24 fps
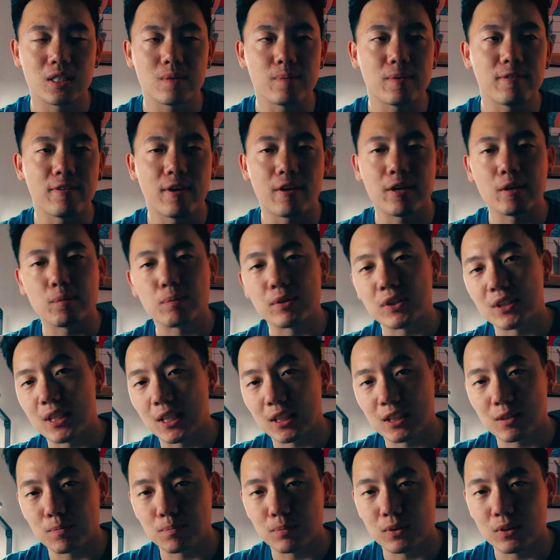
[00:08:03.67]
going to be very
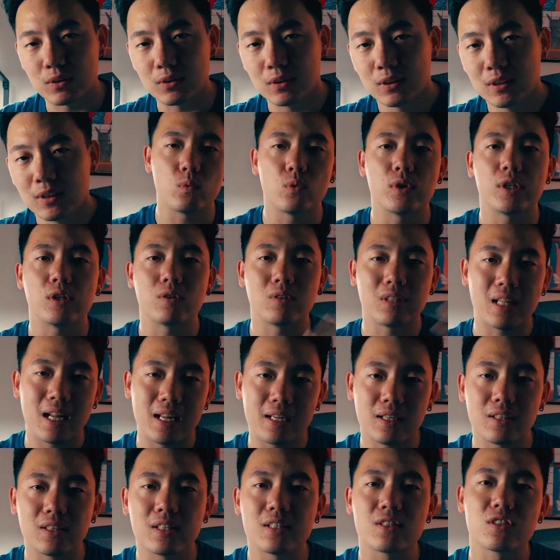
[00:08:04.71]
predictable. When you're
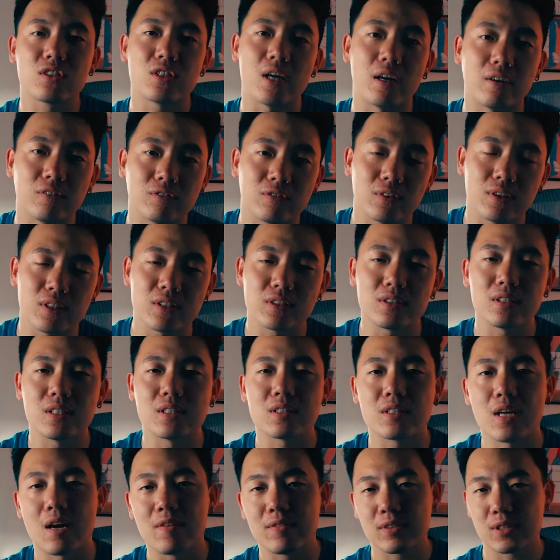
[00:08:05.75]
relying on the sun, for
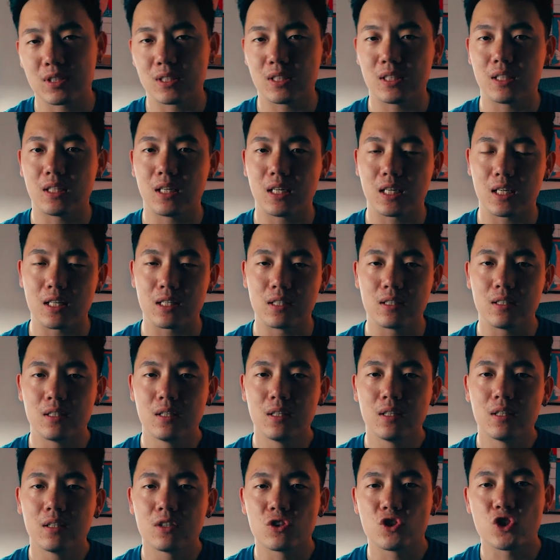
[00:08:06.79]
instance, obviously it can
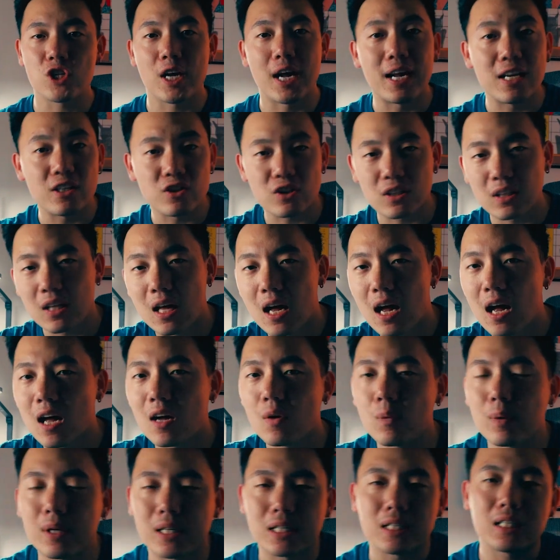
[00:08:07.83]
change a
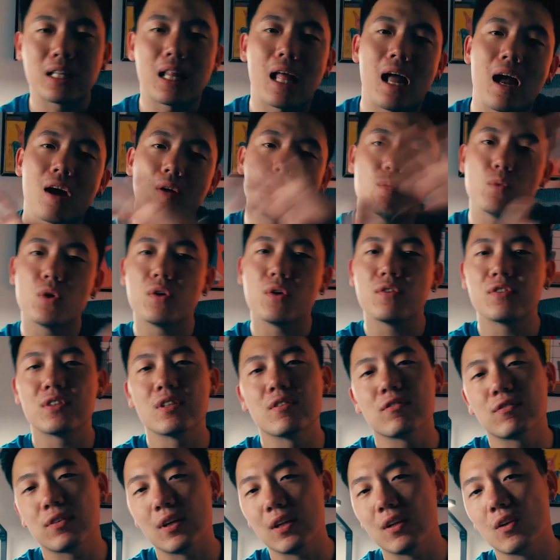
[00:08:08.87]
lot when a cloud moves
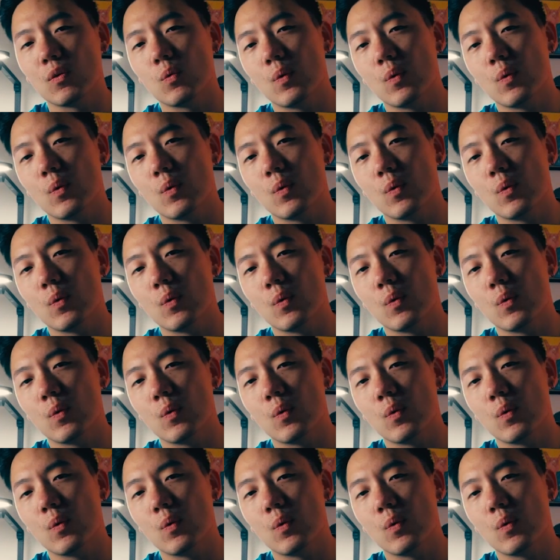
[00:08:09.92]
in front of the